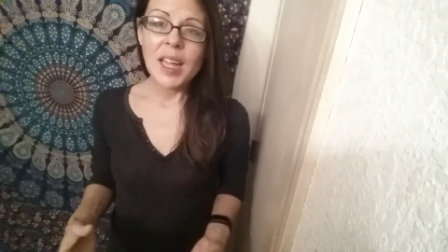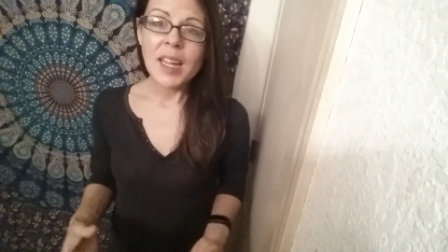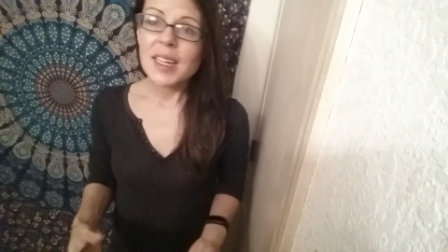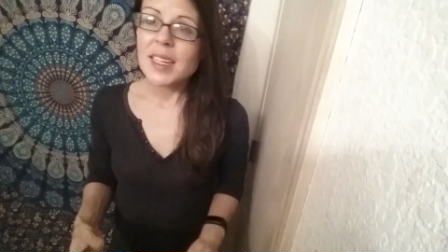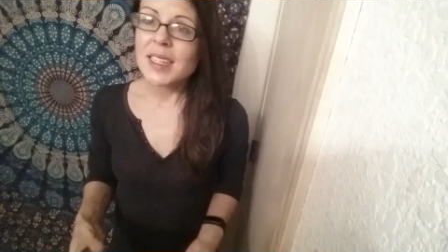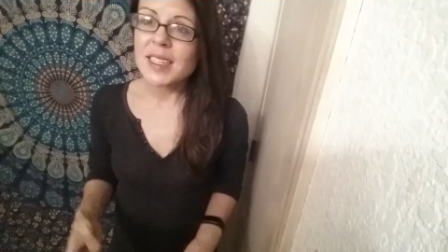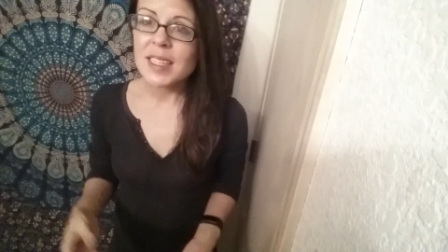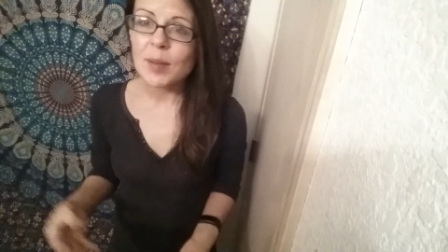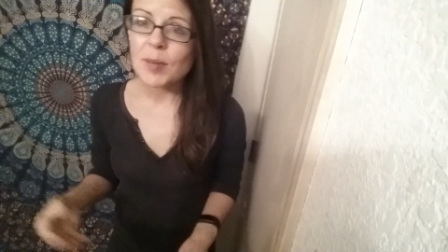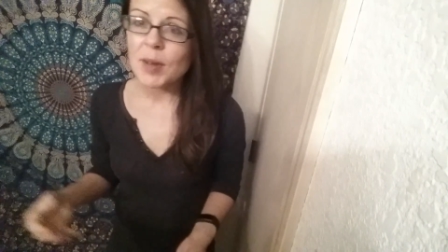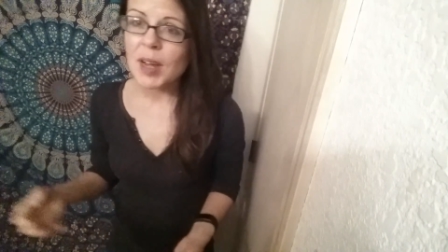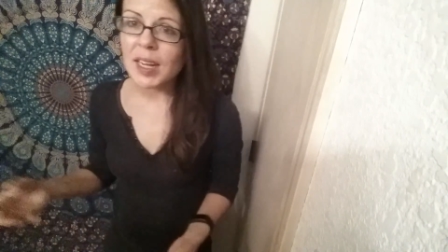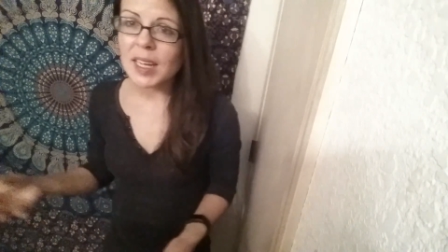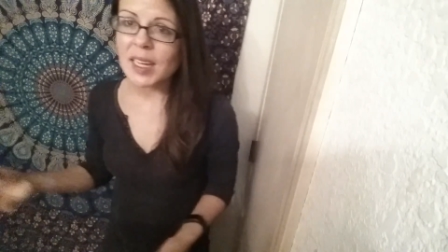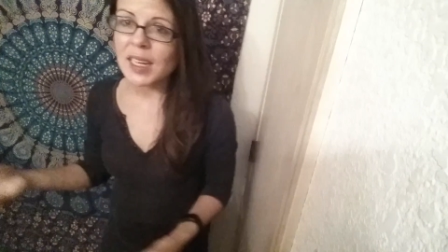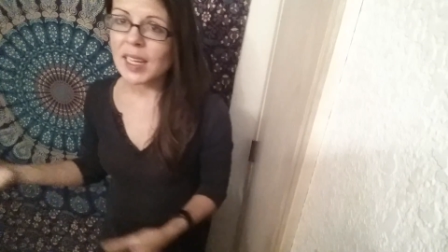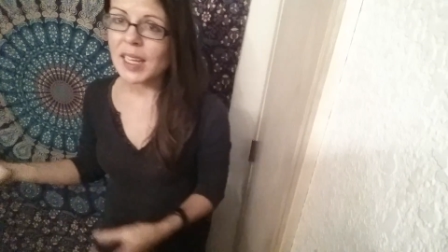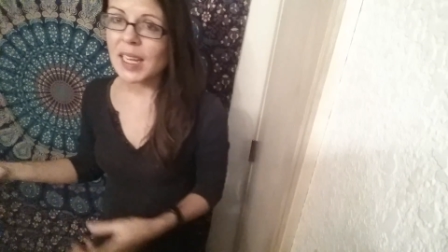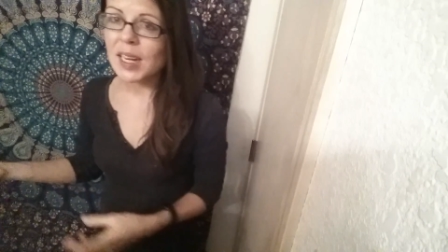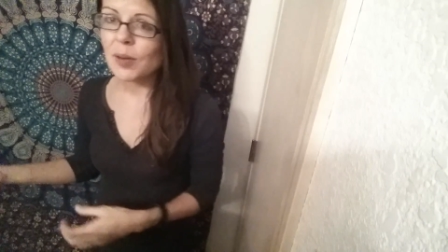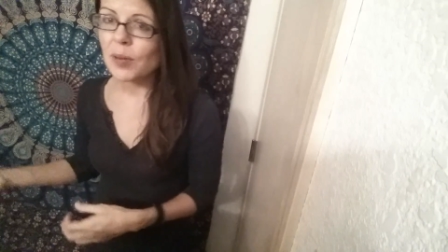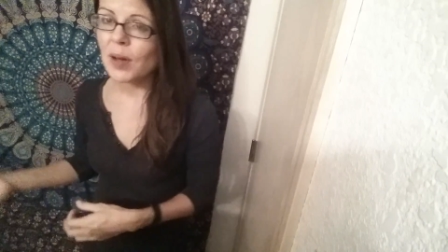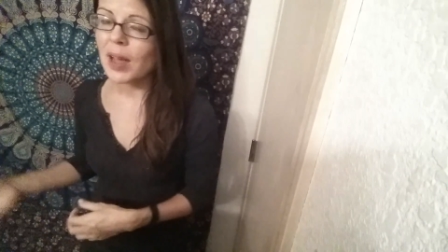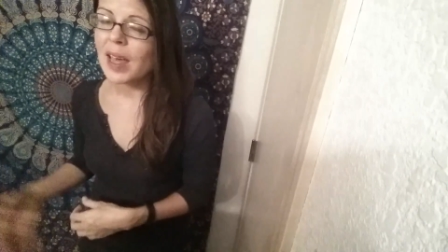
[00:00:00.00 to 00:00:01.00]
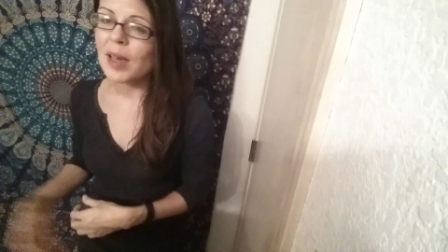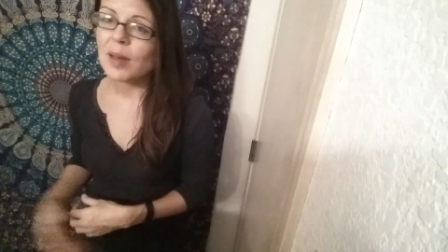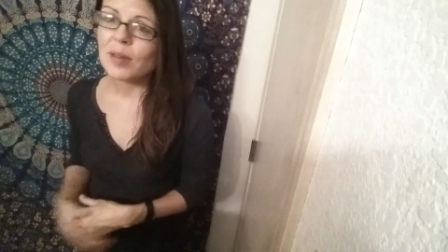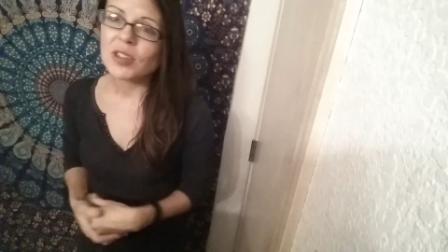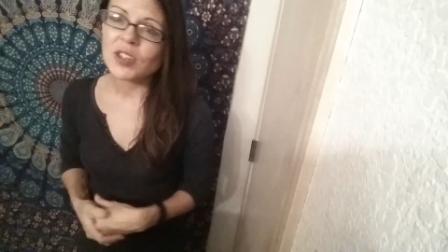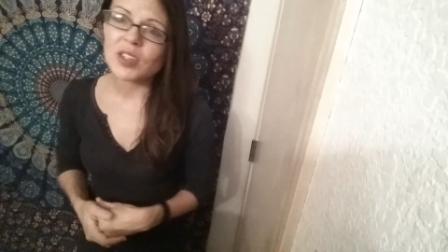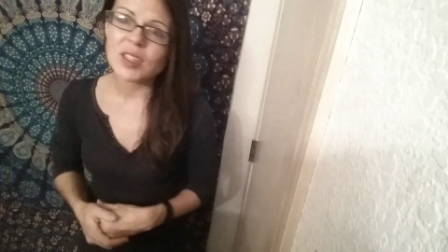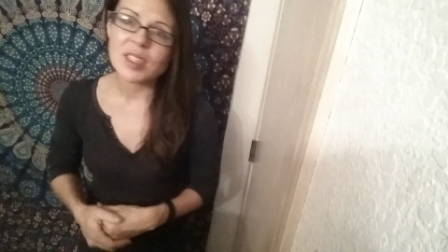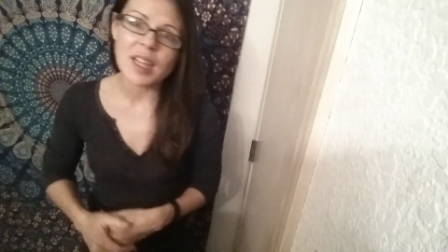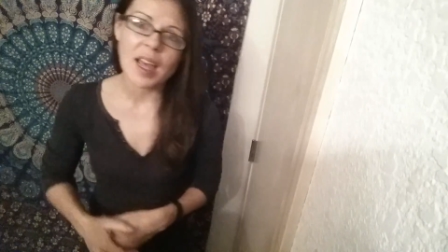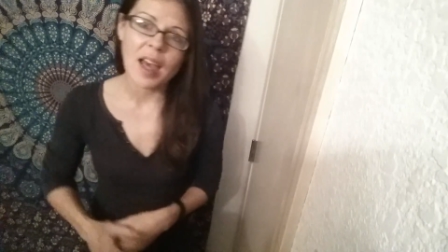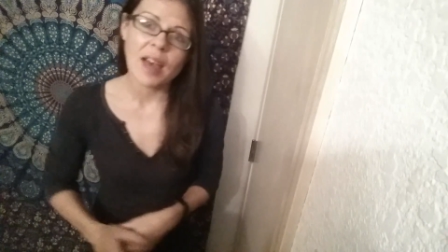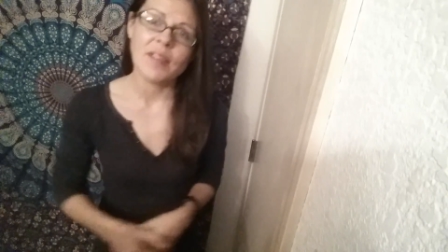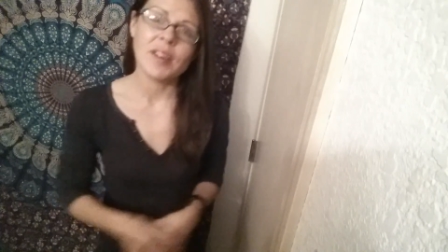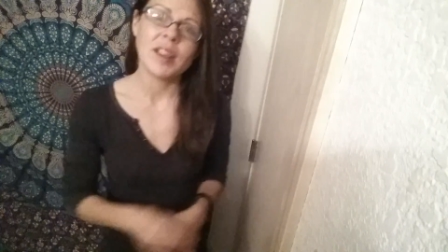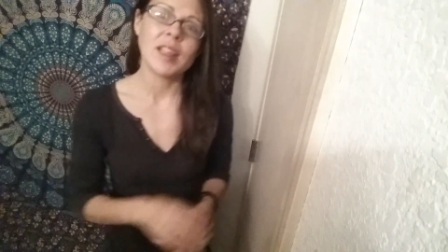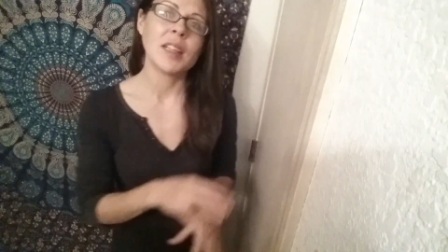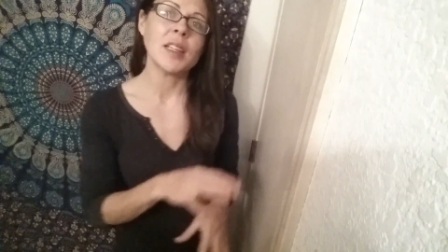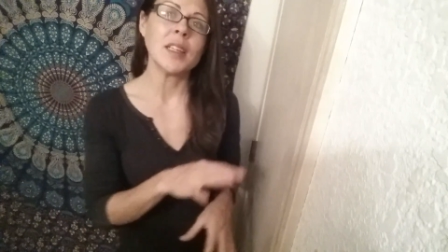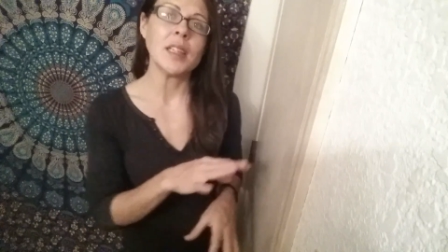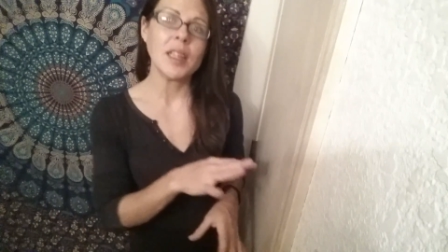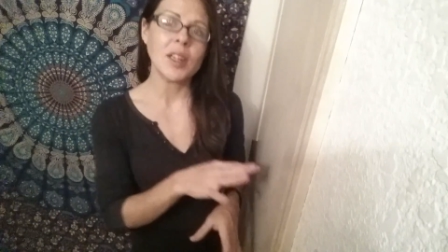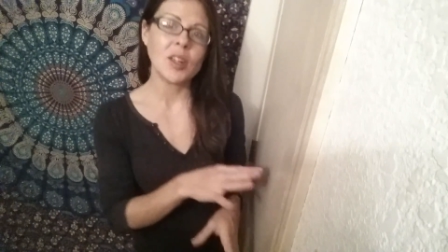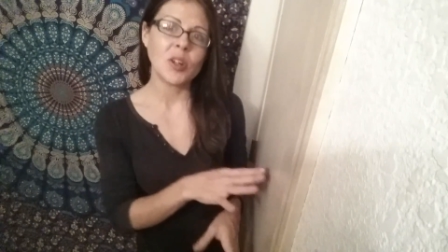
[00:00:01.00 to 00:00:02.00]
Because I'm not going to get away with just having
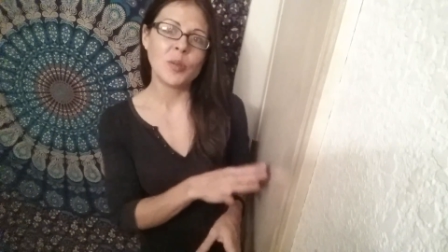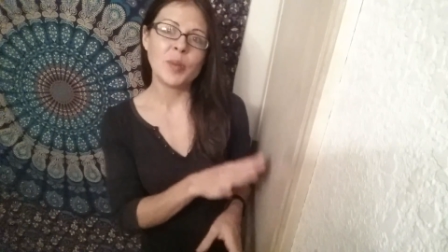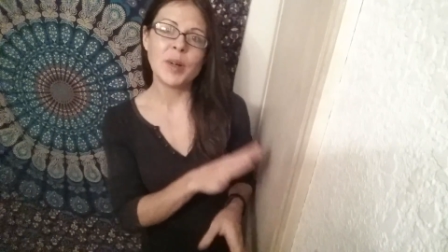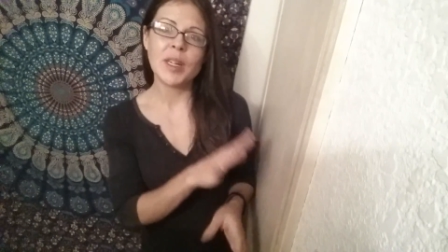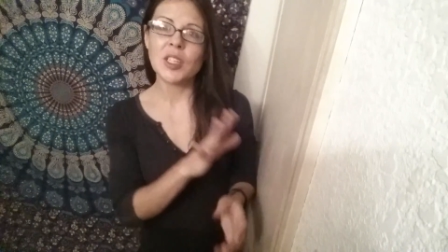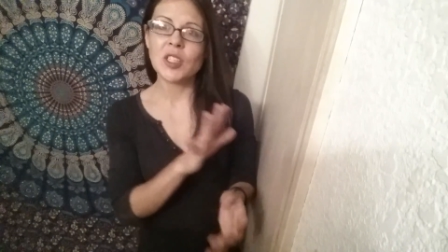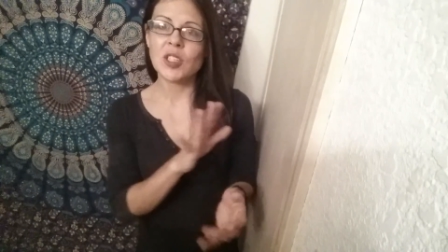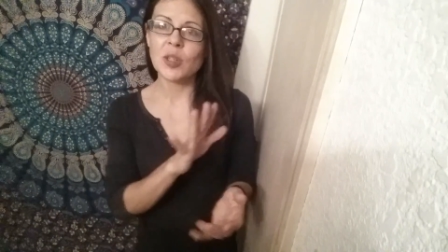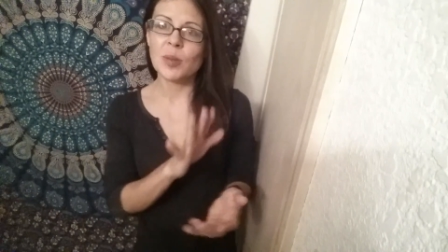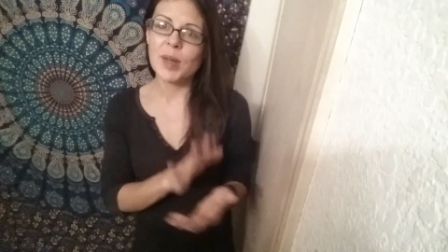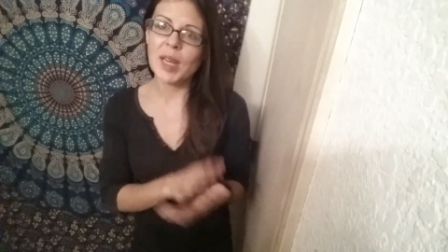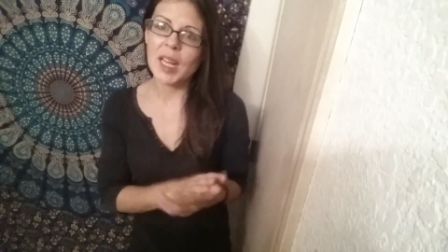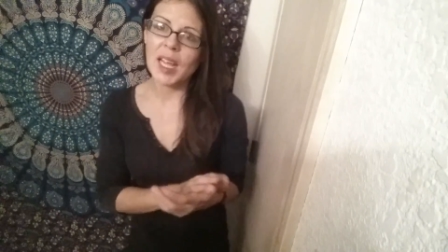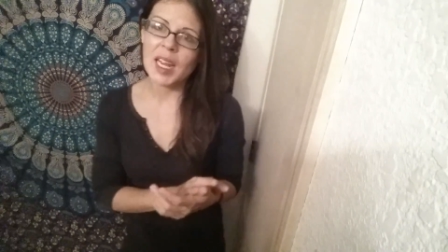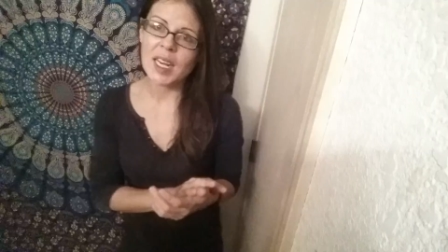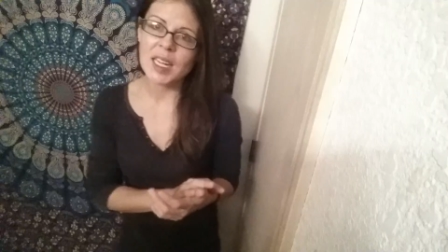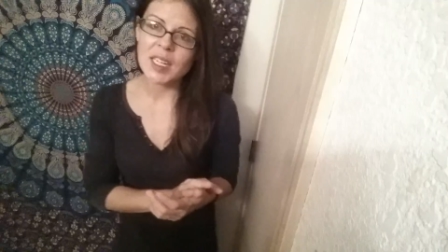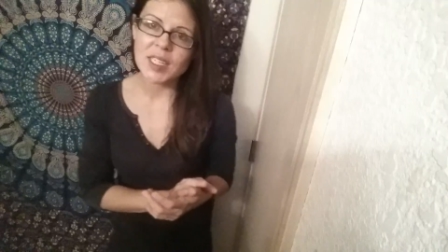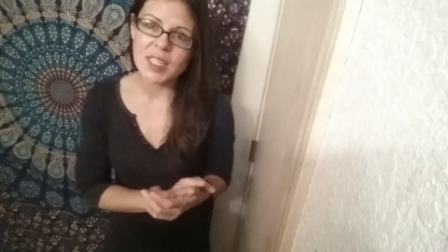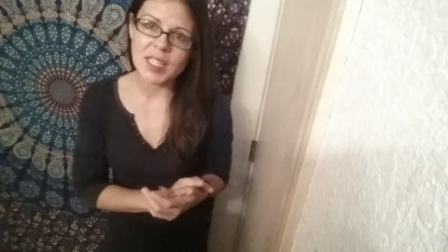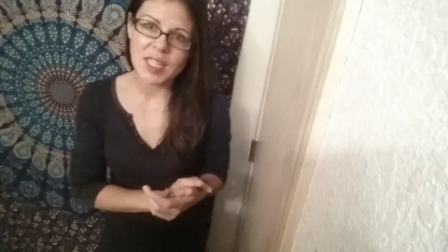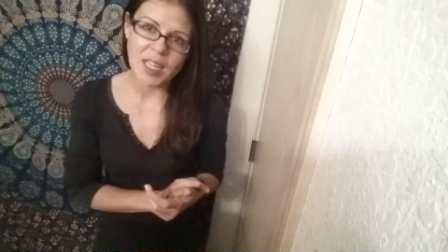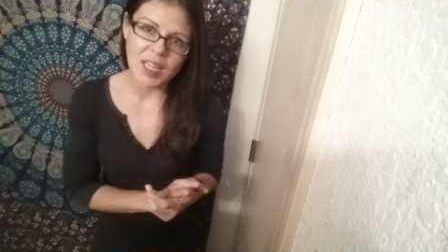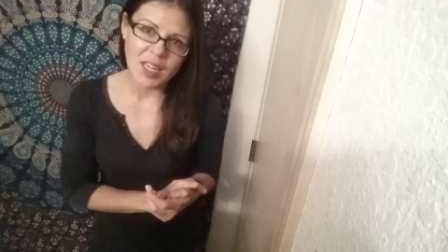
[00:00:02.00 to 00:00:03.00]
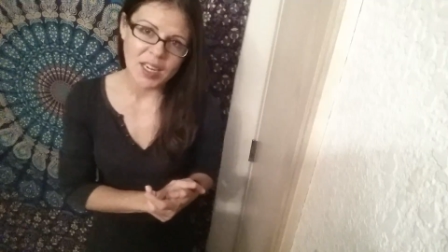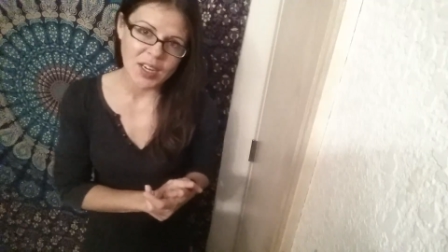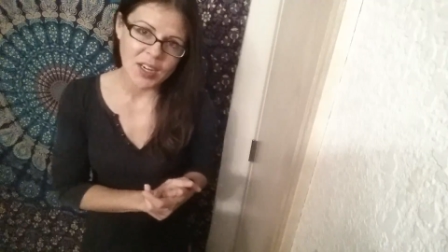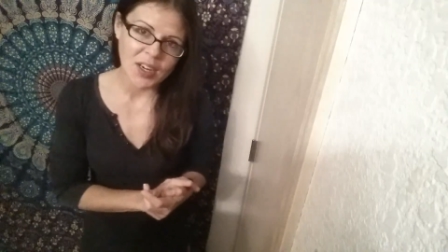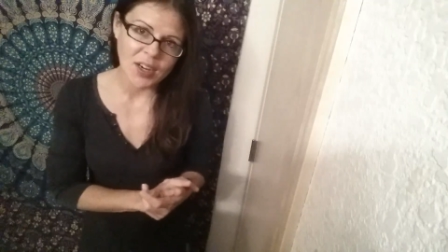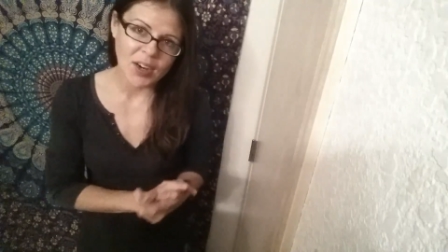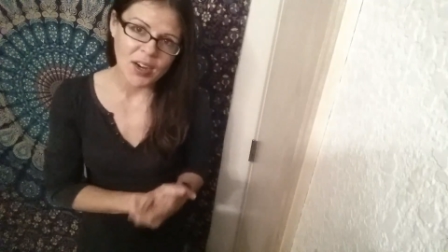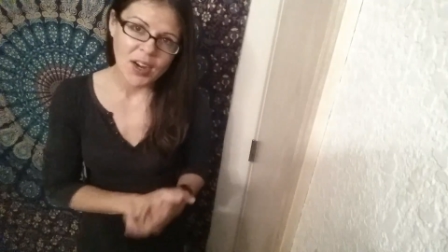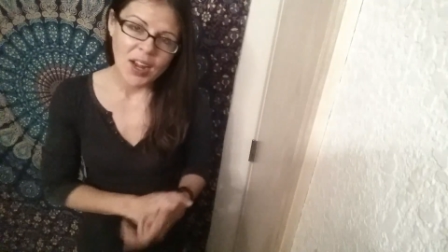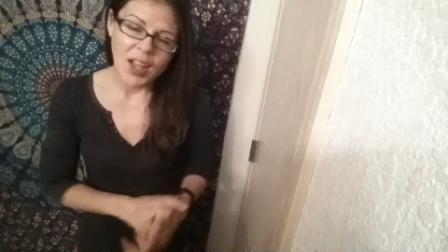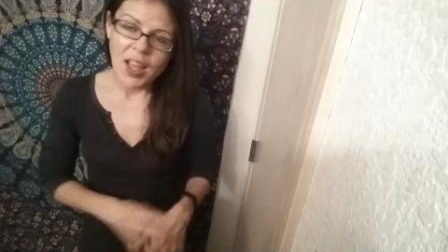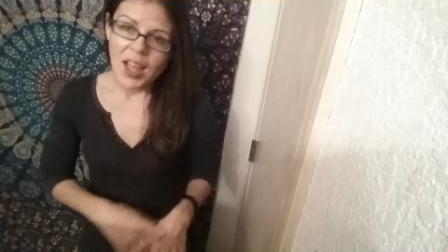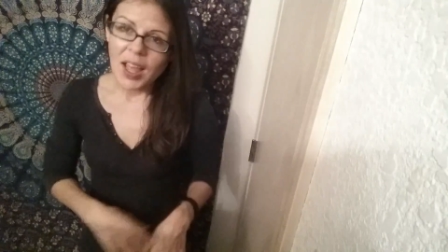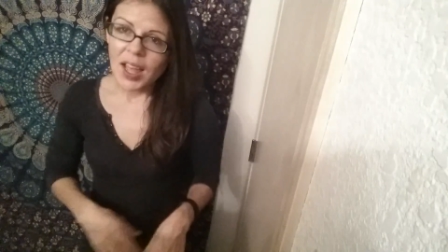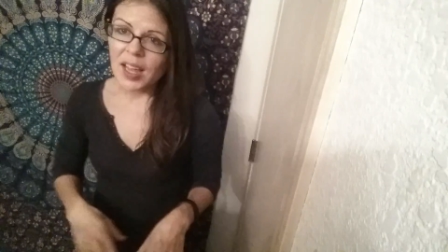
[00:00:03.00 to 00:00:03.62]
a little bunch of bananas here